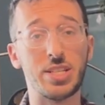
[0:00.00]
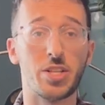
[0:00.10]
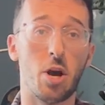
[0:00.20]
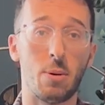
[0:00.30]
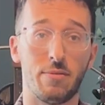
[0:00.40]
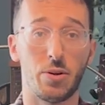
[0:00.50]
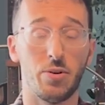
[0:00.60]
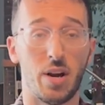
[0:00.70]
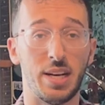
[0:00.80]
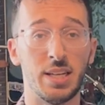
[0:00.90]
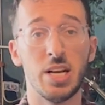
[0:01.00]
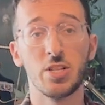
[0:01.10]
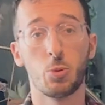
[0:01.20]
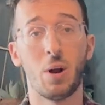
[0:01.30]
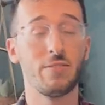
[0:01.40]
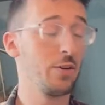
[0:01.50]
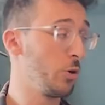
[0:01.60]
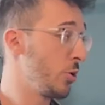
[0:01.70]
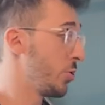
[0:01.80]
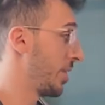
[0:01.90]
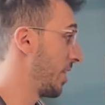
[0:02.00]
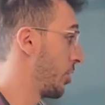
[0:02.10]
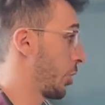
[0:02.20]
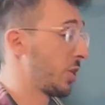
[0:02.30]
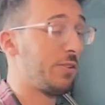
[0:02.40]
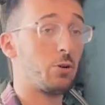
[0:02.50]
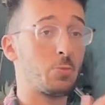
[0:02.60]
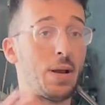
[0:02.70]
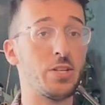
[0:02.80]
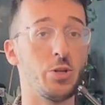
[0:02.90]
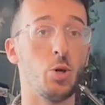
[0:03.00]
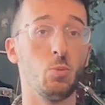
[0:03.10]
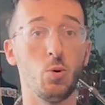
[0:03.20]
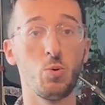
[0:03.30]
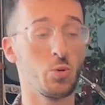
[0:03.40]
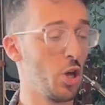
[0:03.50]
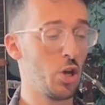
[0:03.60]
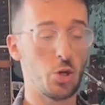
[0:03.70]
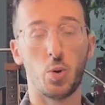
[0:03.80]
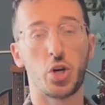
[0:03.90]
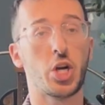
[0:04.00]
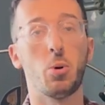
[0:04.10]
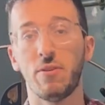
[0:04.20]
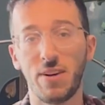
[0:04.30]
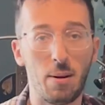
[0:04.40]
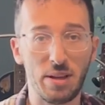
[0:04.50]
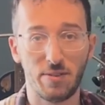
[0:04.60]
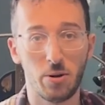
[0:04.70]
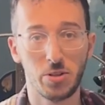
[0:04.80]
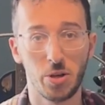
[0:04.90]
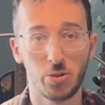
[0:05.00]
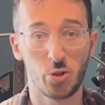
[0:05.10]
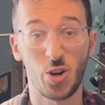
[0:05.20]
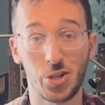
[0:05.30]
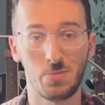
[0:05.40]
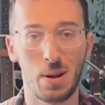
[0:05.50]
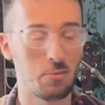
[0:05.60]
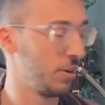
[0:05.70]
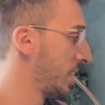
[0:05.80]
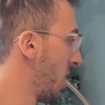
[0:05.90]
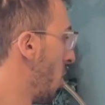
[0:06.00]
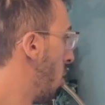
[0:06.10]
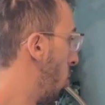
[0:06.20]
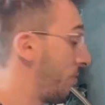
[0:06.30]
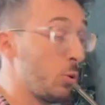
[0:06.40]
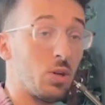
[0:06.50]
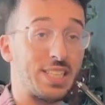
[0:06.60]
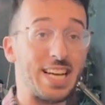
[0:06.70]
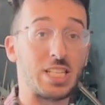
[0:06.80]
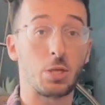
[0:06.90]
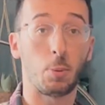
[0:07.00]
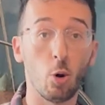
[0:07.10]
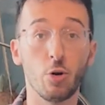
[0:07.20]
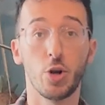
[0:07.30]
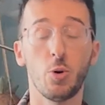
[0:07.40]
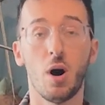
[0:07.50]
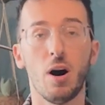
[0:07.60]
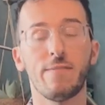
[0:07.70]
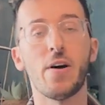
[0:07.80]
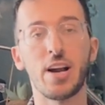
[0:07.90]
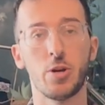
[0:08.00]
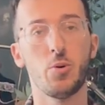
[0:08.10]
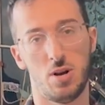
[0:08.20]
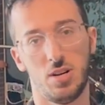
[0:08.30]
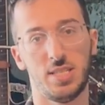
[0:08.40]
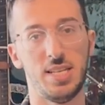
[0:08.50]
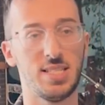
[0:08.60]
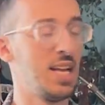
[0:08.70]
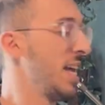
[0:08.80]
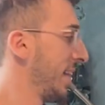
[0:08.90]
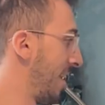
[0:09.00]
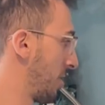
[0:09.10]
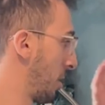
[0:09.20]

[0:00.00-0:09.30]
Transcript: to know about Vieunite. So whether you're using it to just fill space in your walls, you want to show off family photos of treasured memories, or if you want to explore new art, find new artists, there is